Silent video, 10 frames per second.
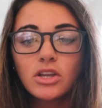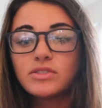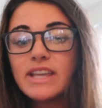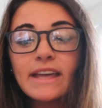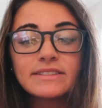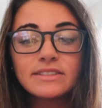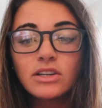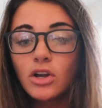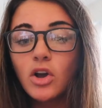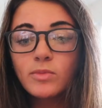test,
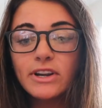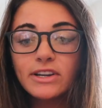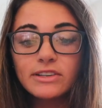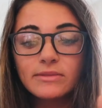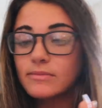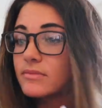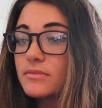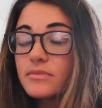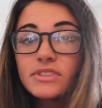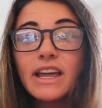homework,
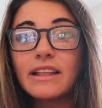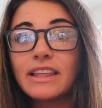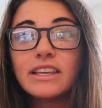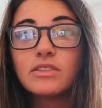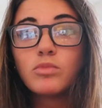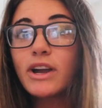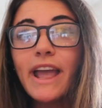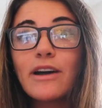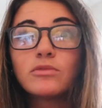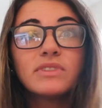like
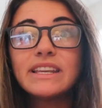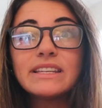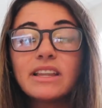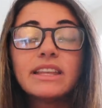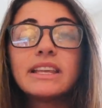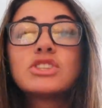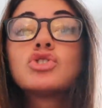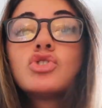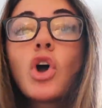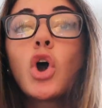workout, eat, like it's
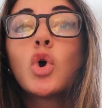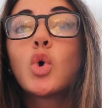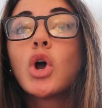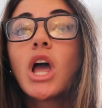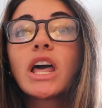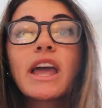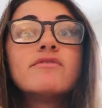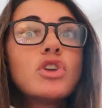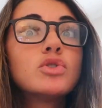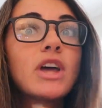so, like I
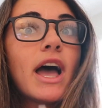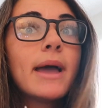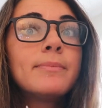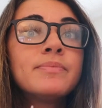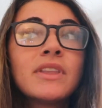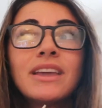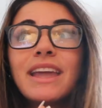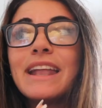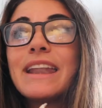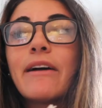have no time,
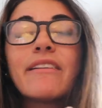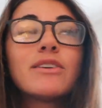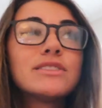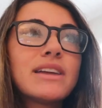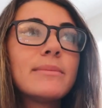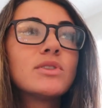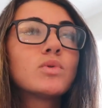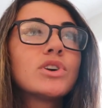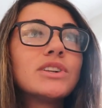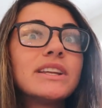and now I have all the time in the
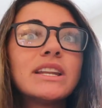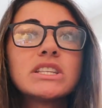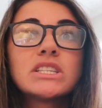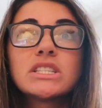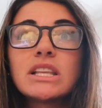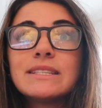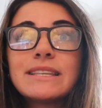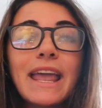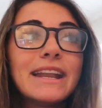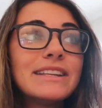world, and it's just
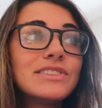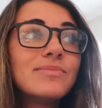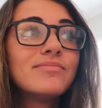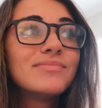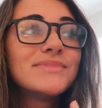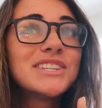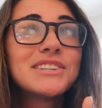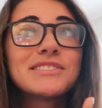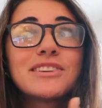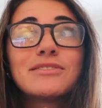insane, and
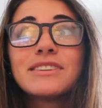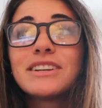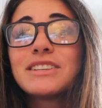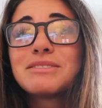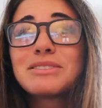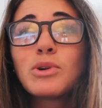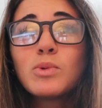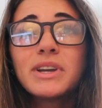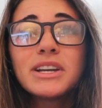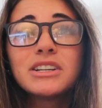cheer's over, and it's so
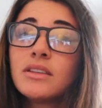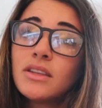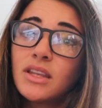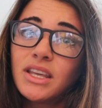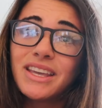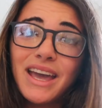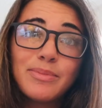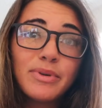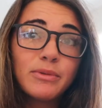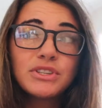weird. Yeah,
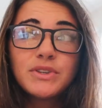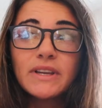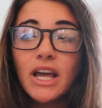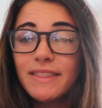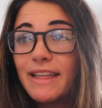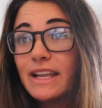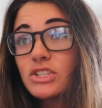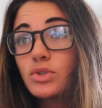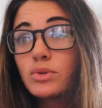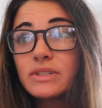but we're doing online
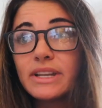school